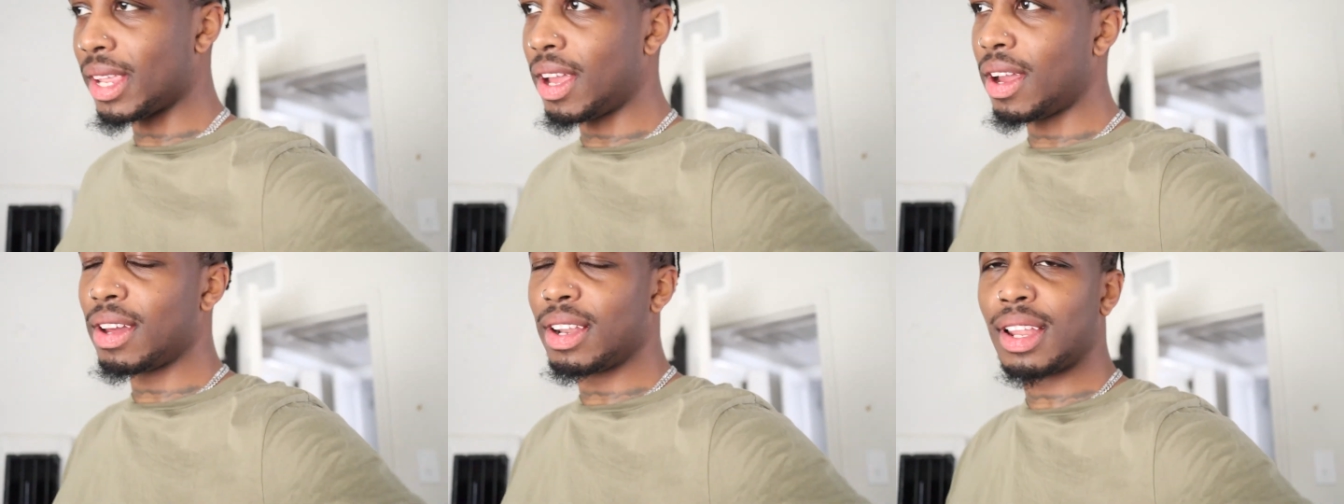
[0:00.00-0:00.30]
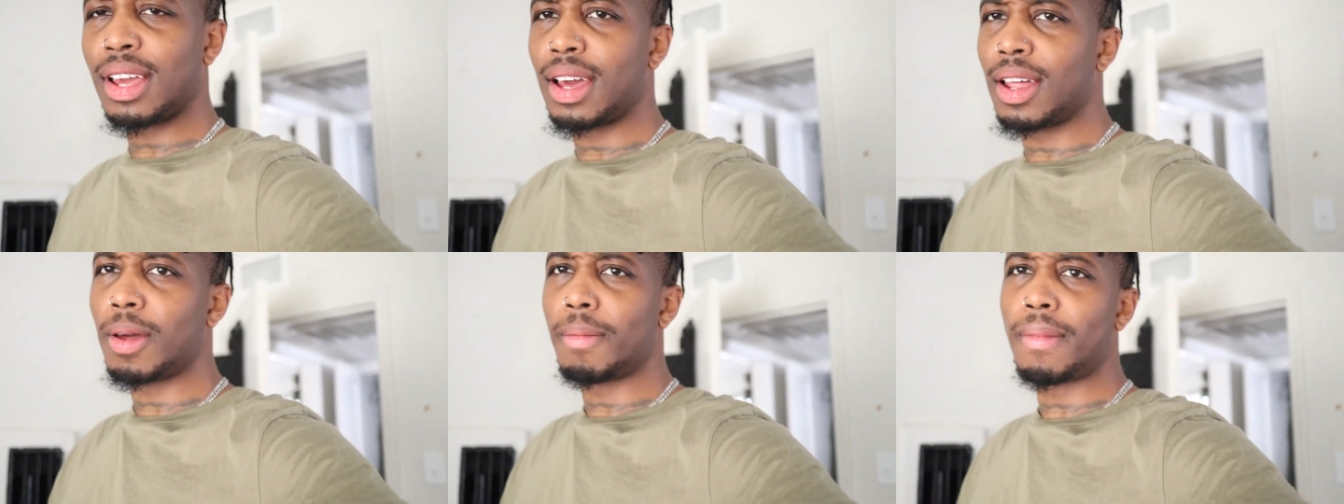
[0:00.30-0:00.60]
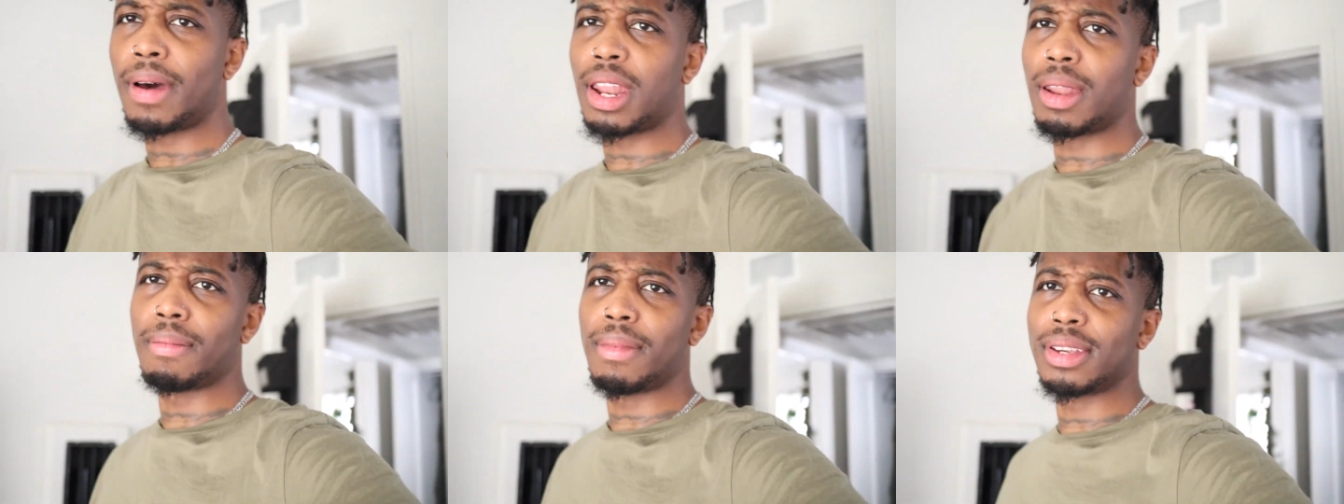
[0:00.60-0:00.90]
Why not?
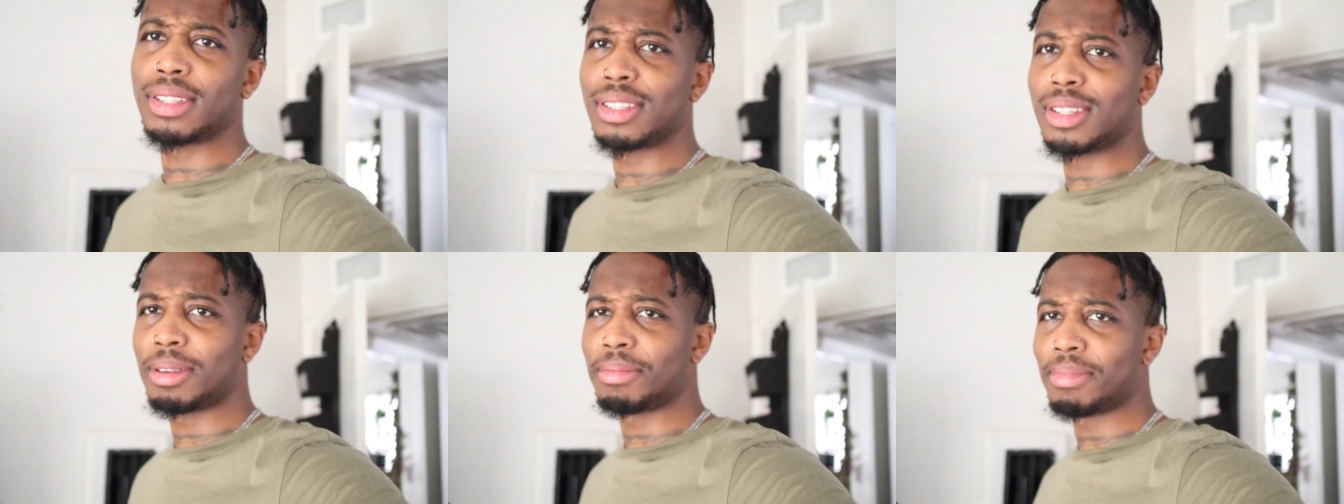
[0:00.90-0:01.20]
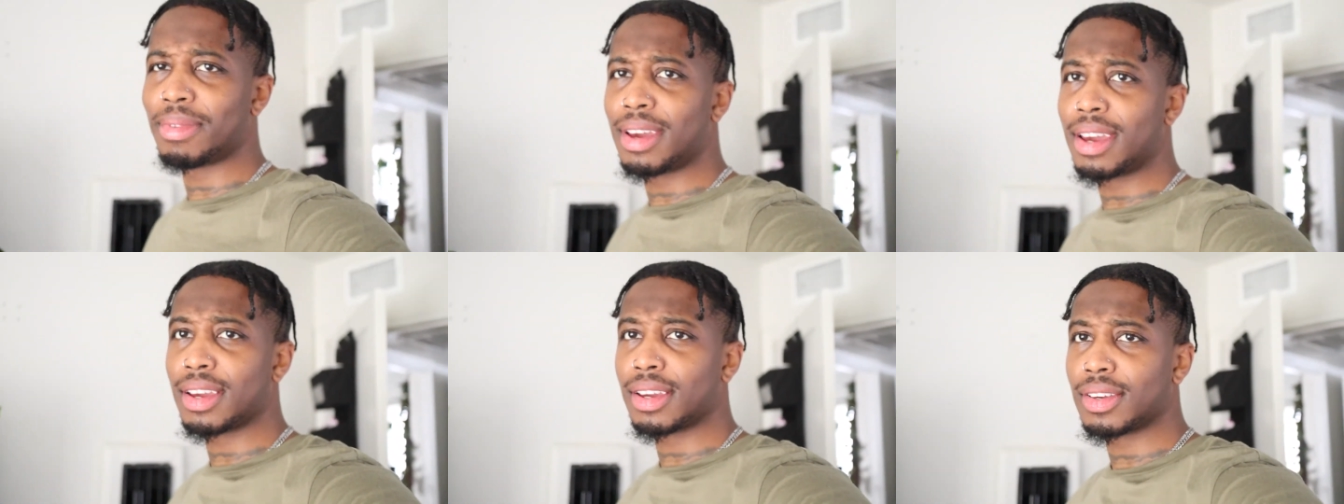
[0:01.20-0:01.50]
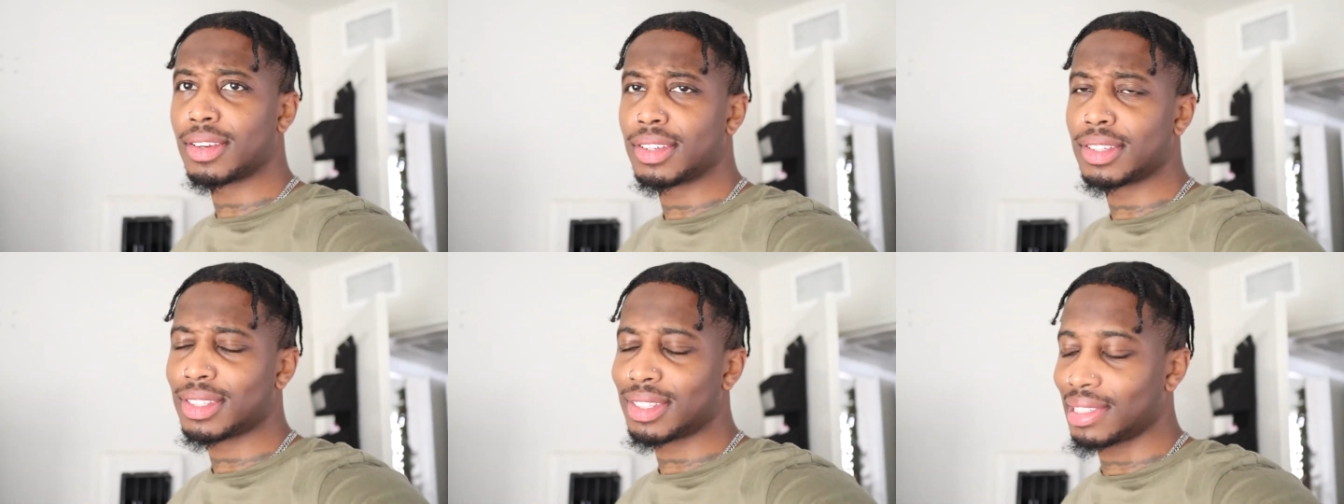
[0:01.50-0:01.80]
I'm on a mess in the back.
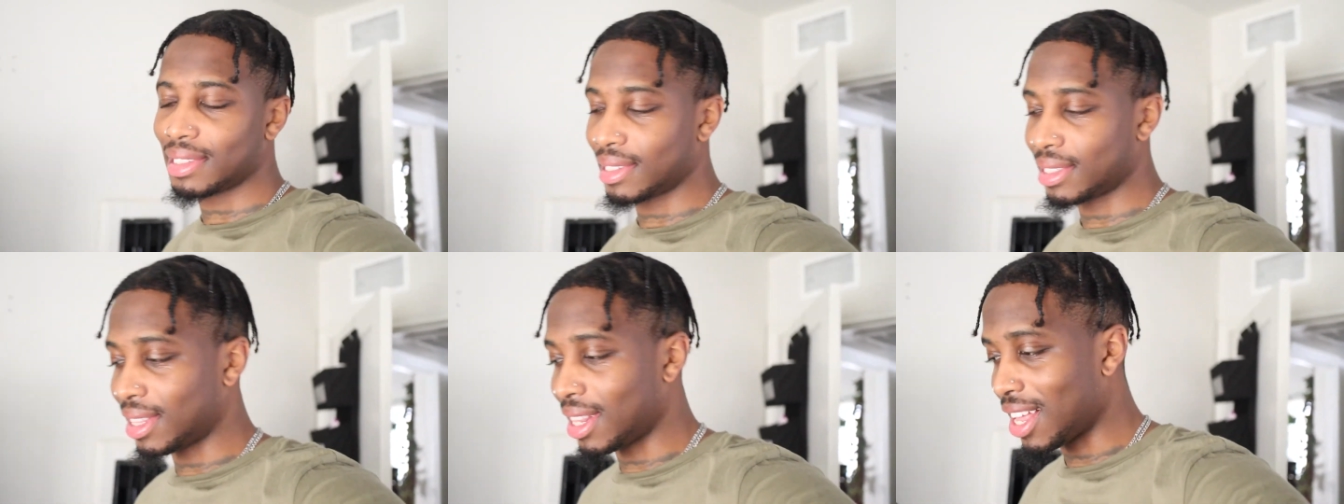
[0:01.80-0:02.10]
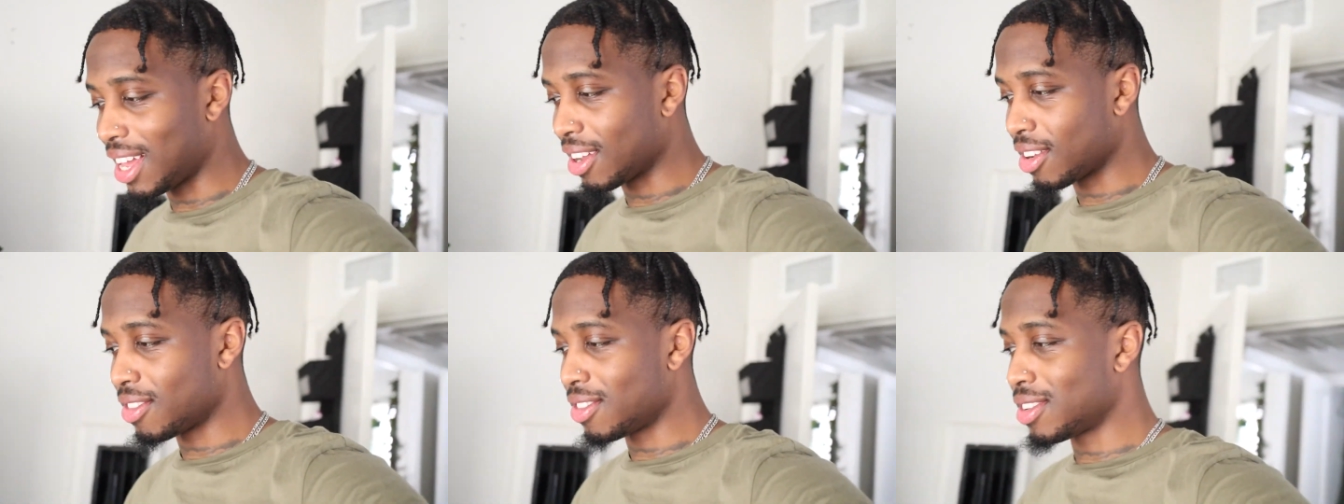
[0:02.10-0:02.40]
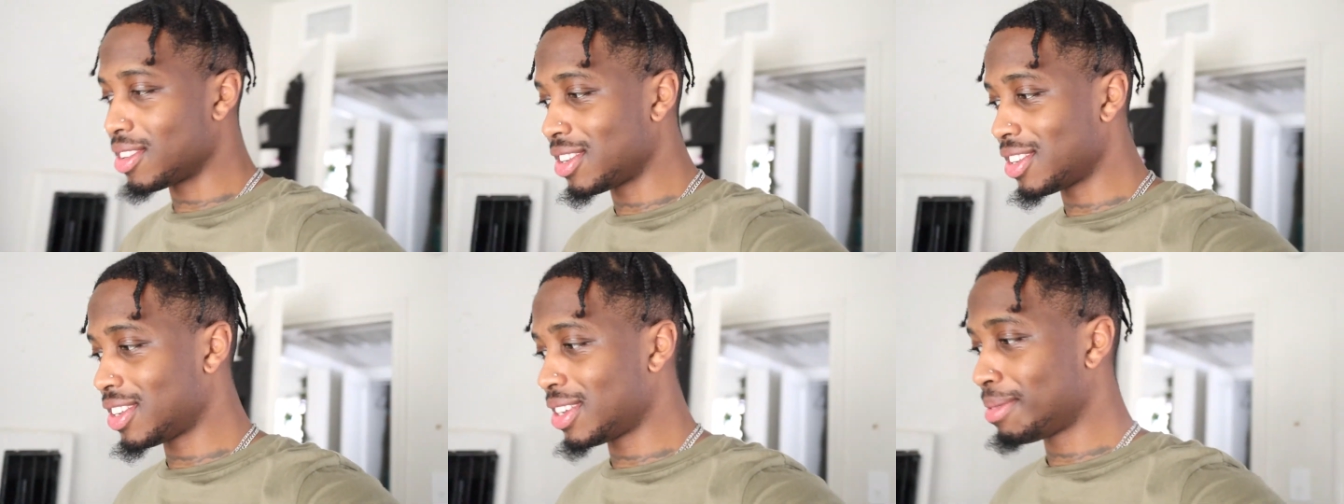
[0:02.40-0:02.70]
There's a lot
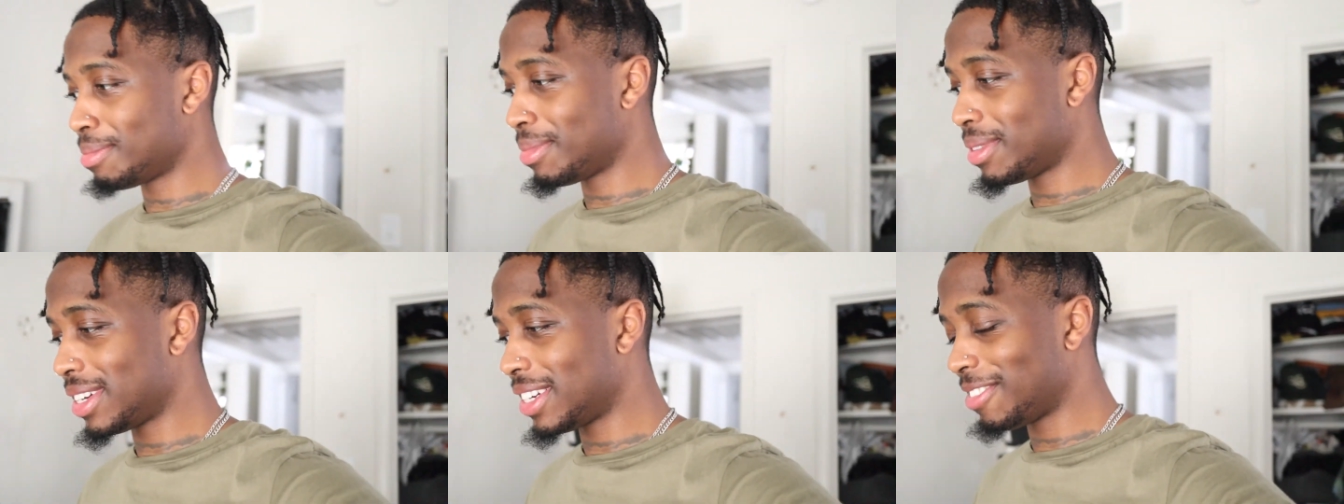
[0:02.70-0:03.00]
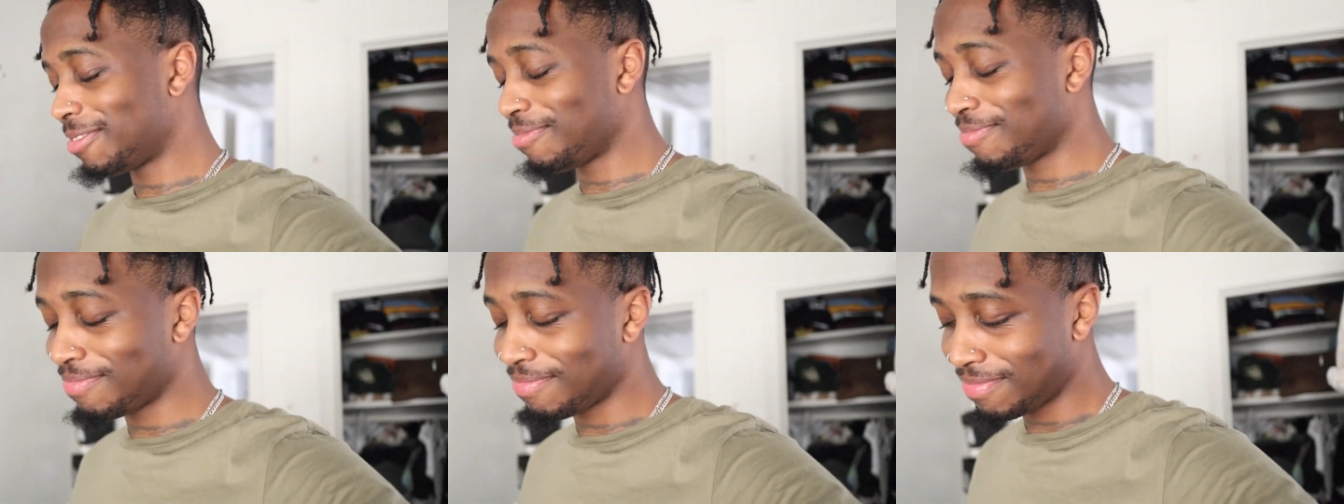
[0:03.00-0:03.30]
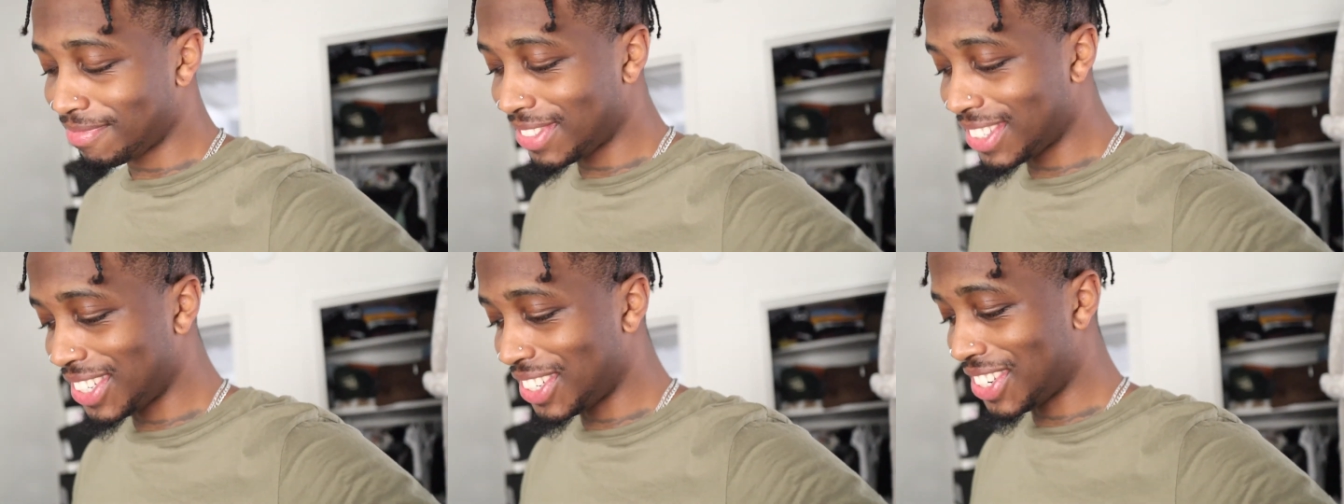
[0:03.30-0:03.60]
going on, but
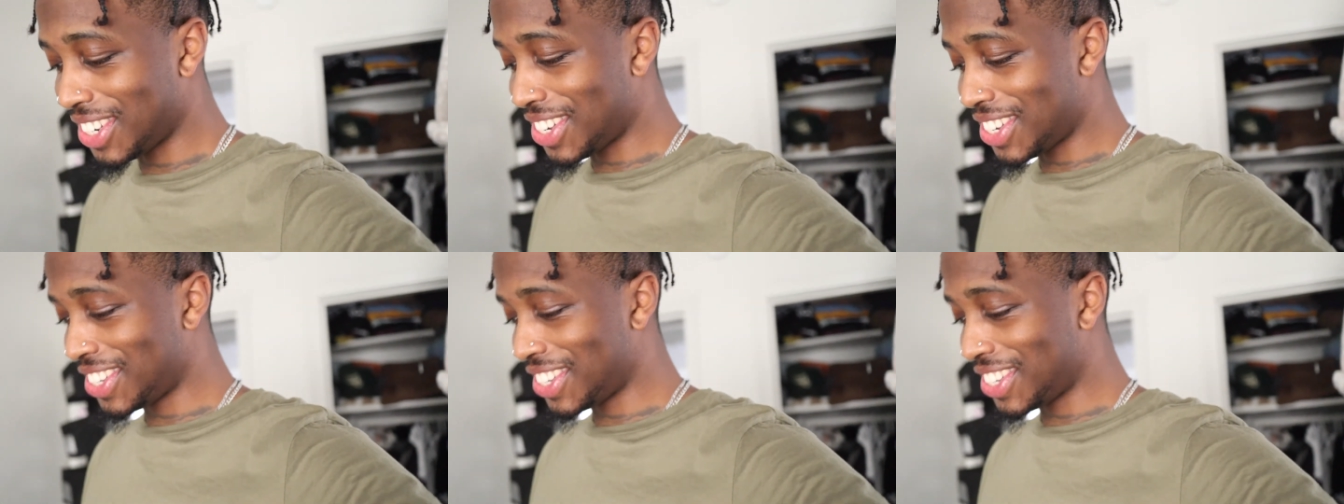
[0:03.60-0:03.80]
you know.